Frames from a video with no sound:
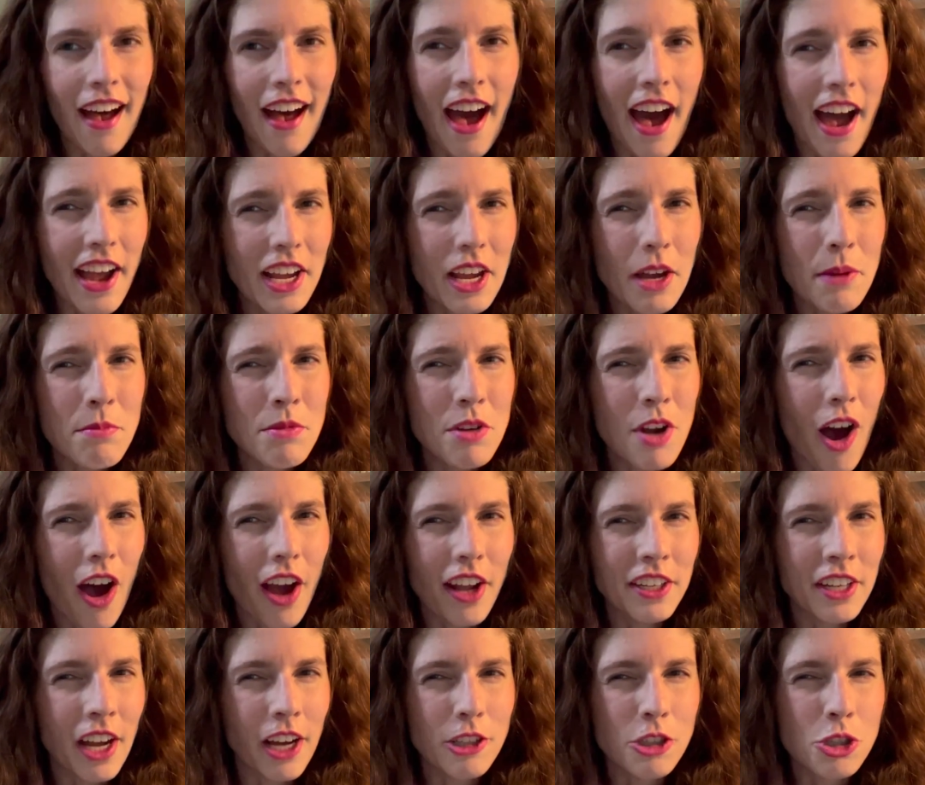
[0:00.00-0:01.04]
I am
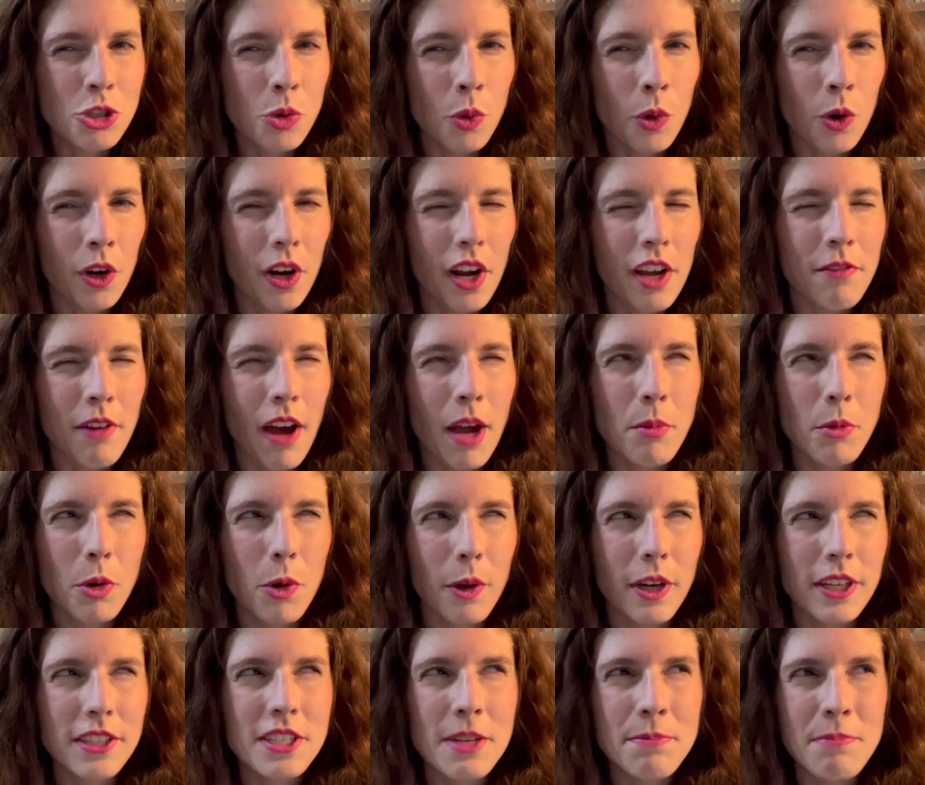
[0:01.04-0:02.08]
not yet sure if I'm
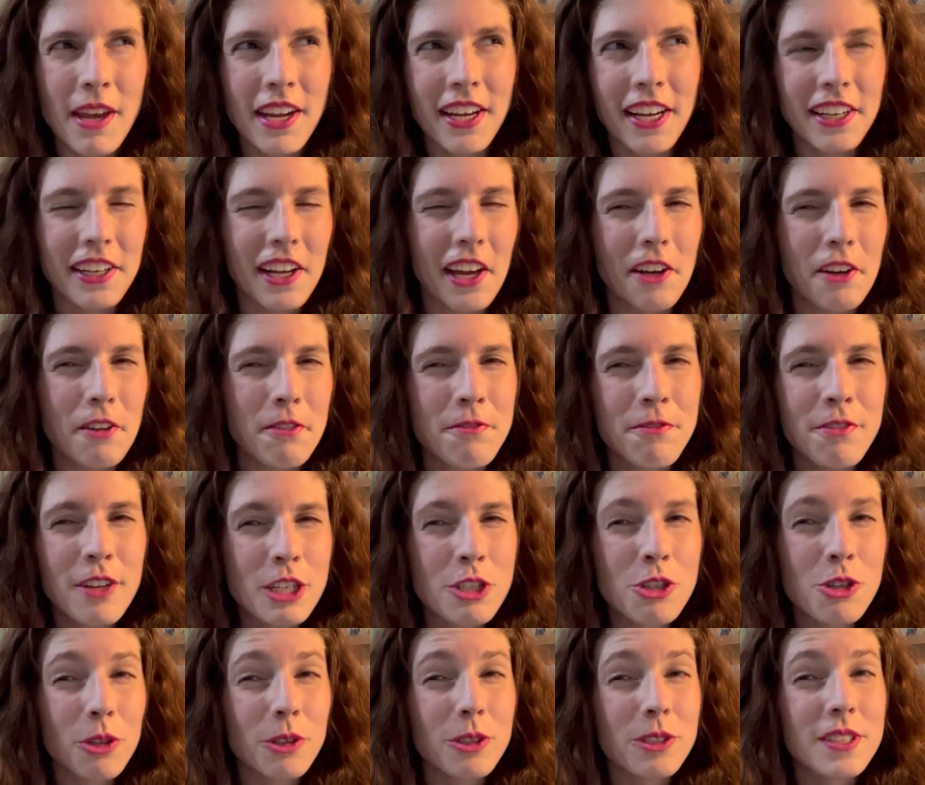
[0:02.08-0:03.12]
going to make it an
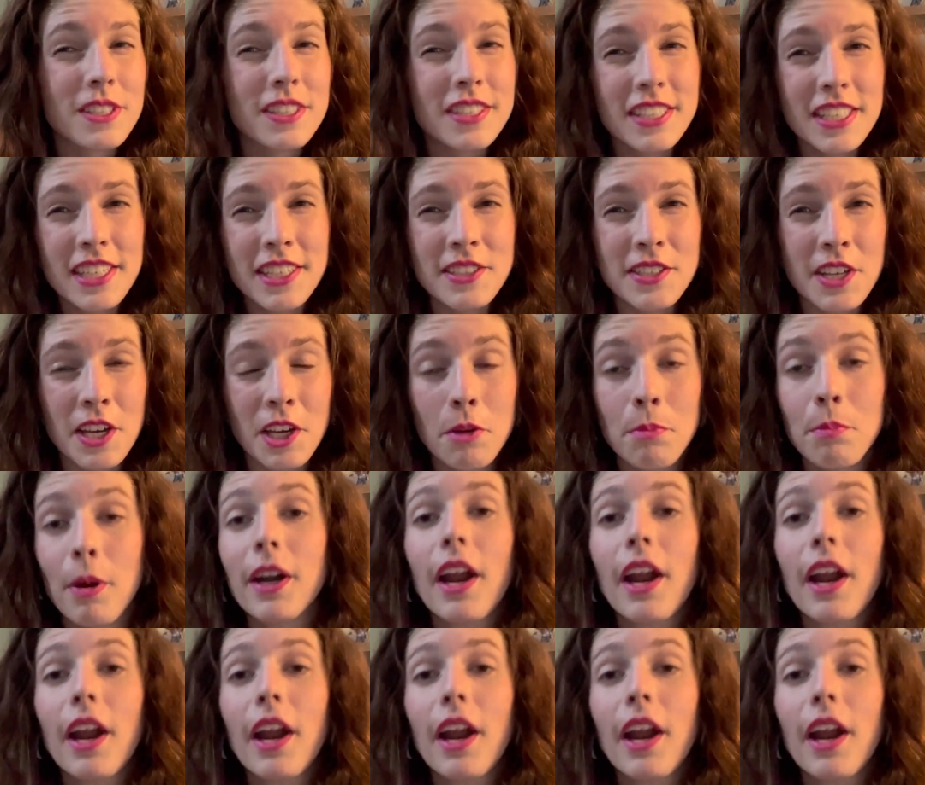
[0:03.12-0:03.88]
official season,